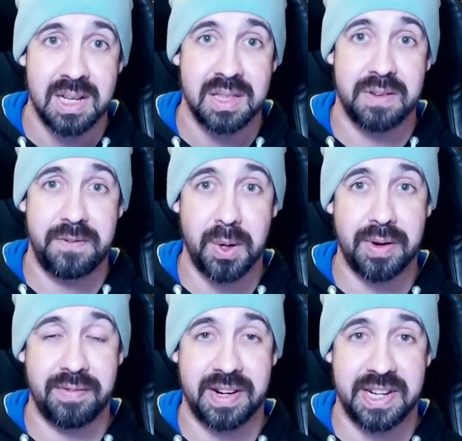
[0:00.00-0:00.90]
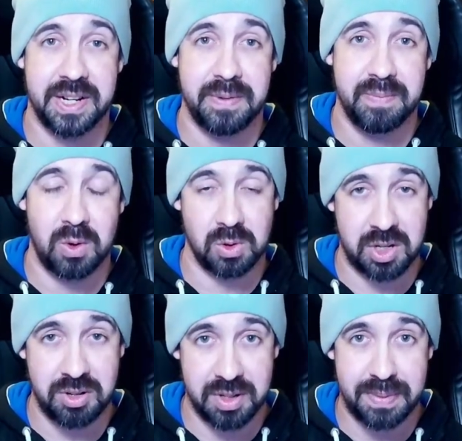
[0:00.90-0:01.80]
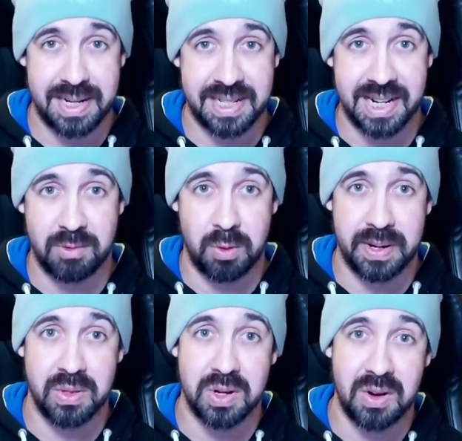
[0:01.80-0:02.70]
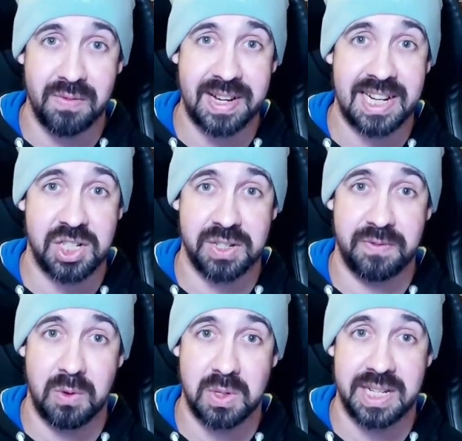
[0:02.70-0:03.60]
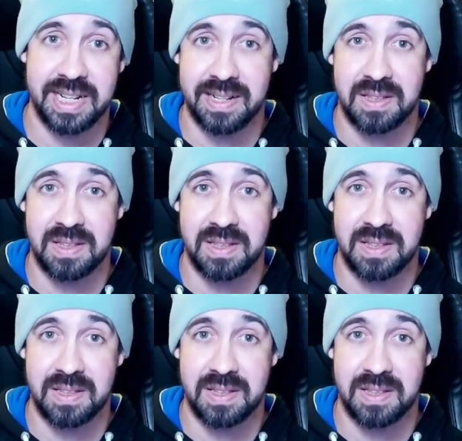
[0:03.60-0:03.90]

The following video, or two depending, will be on the Convocation of 14,